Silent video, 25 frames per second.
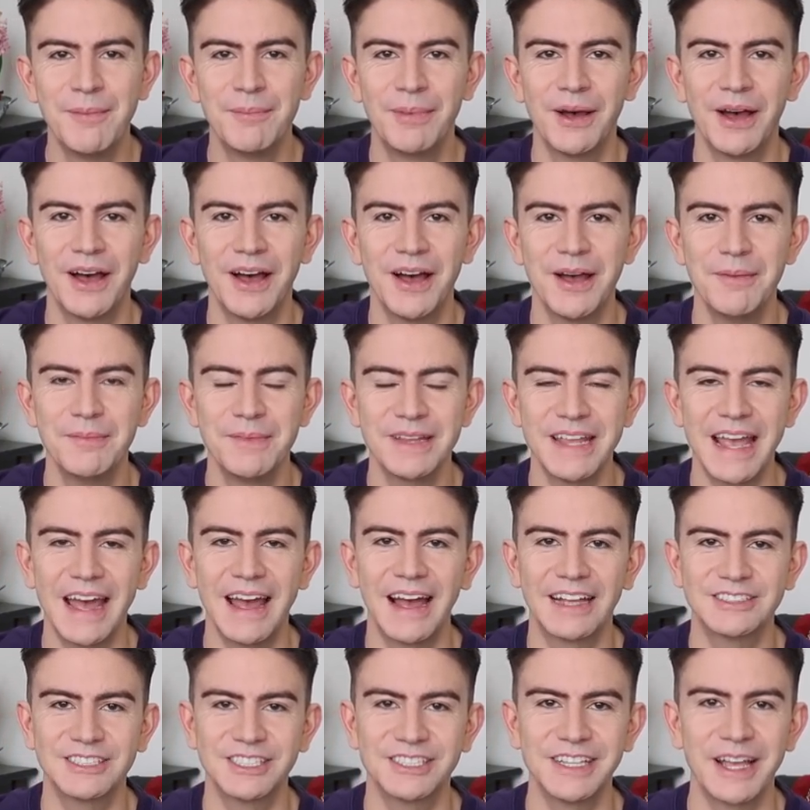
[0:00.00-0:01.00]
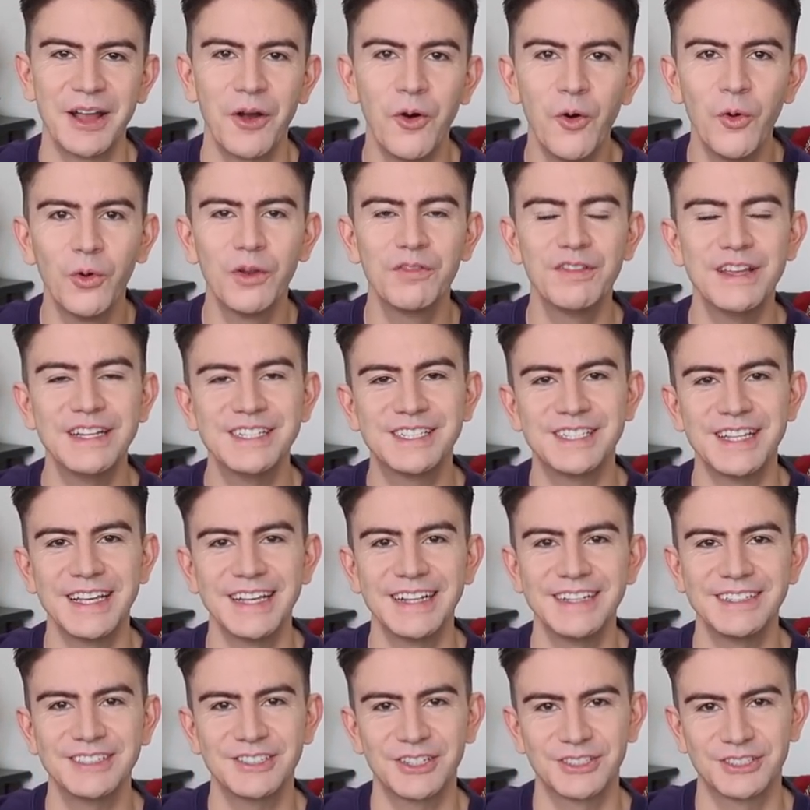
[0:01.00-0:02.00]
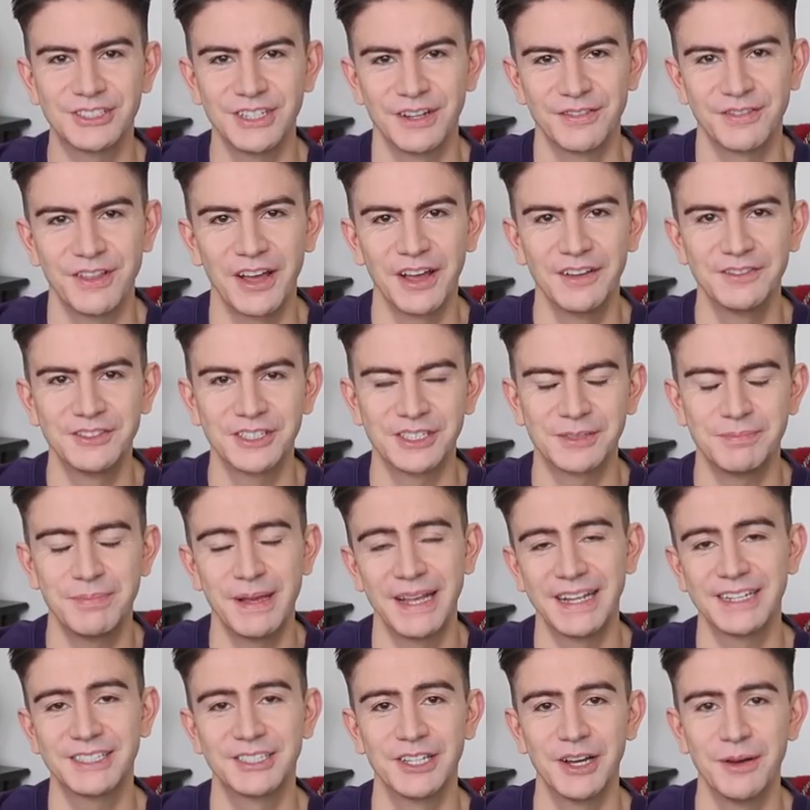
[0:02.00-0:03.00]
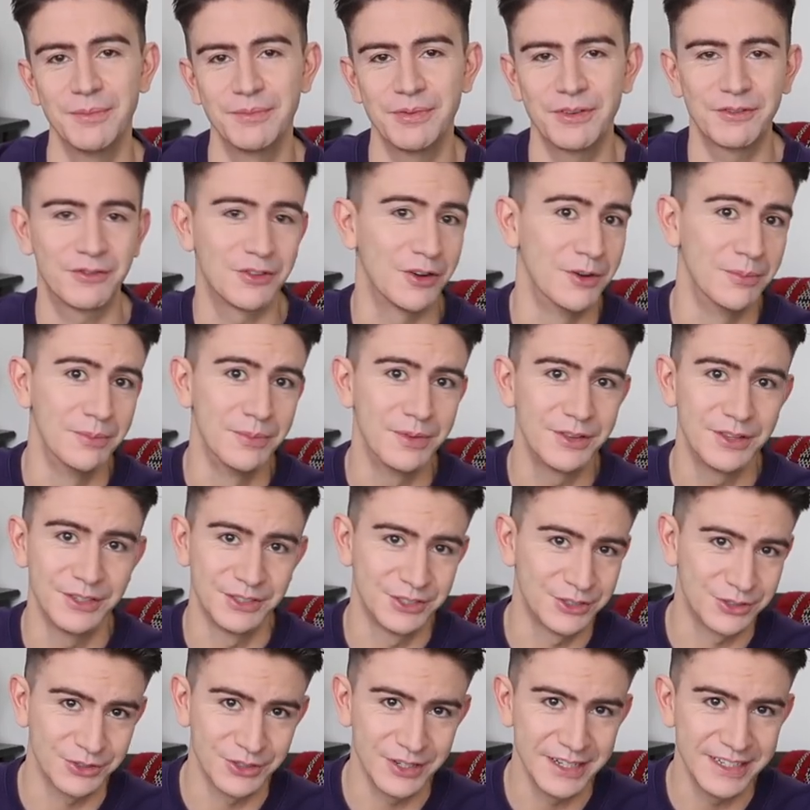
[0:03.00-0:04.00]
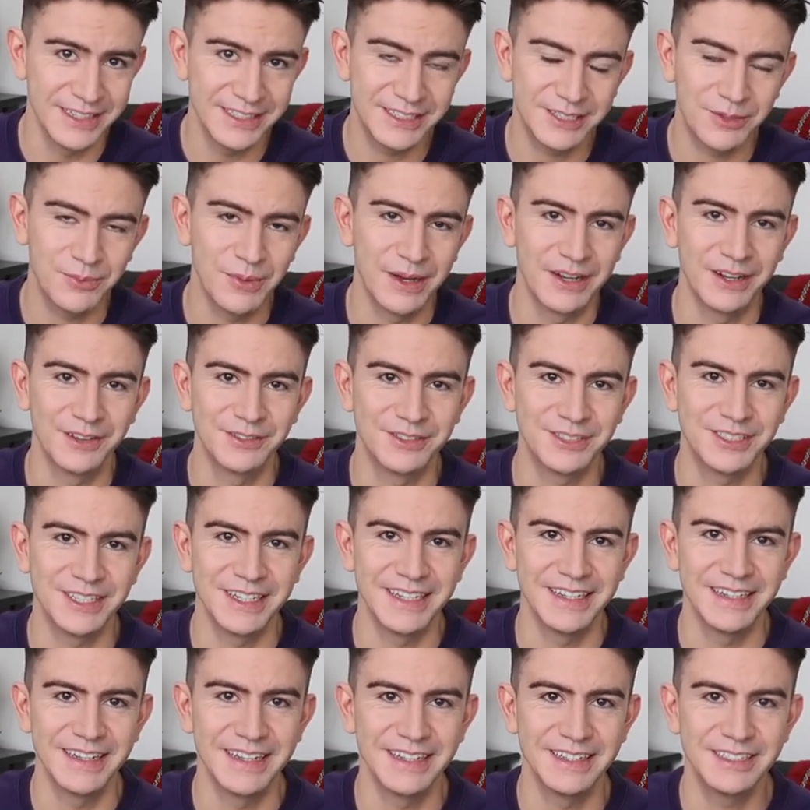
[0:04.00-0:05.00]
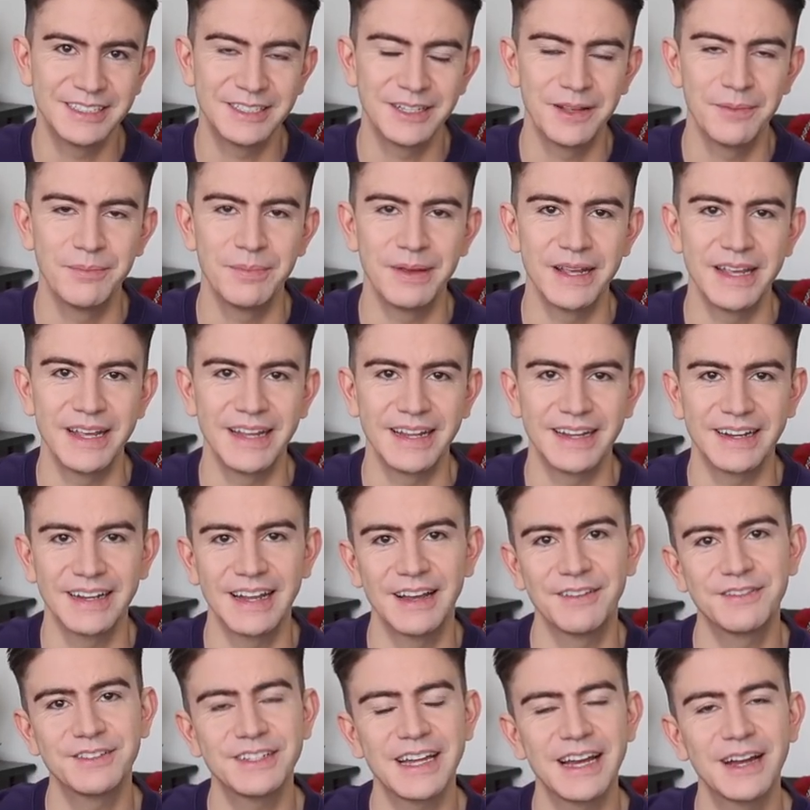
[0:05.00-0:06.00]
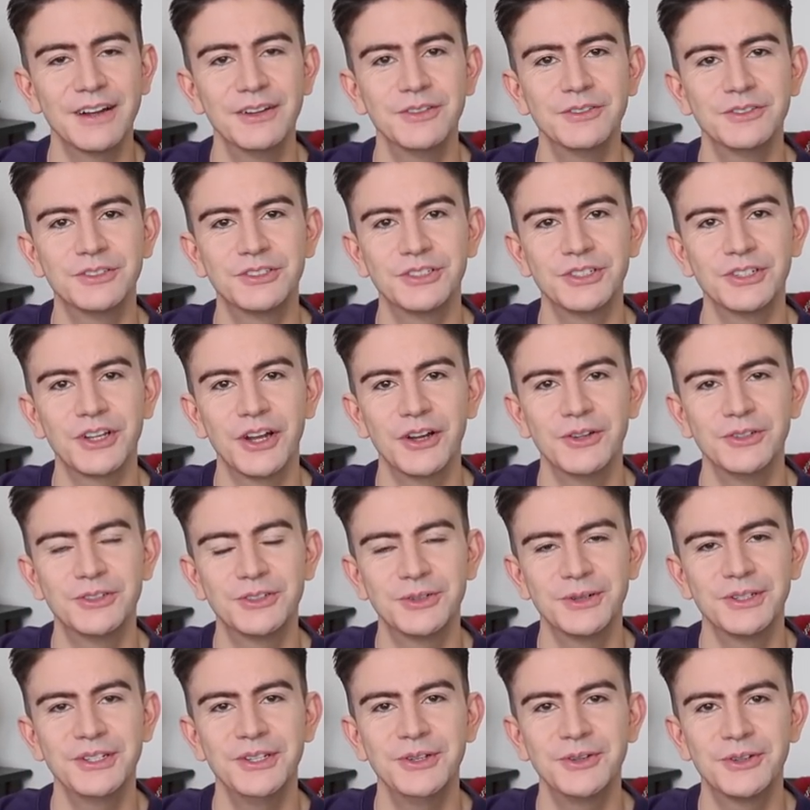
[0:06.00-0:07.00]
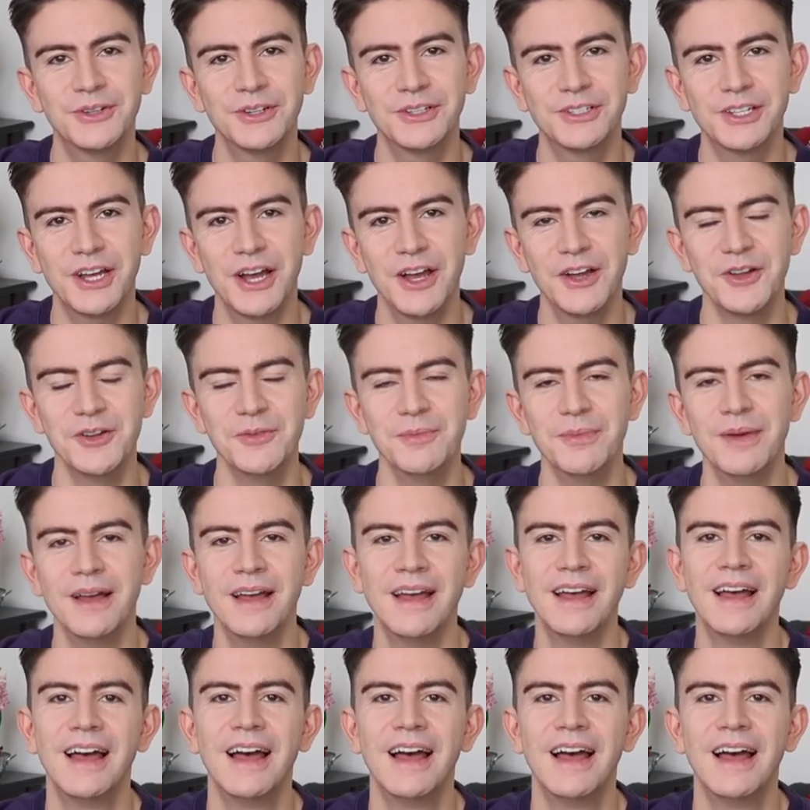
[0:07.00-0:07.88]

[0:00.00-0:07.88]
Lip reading: But yeah, as I say, all of these things are stuff that I've just picked up from the street when I've seen it being left out to go to a new good home.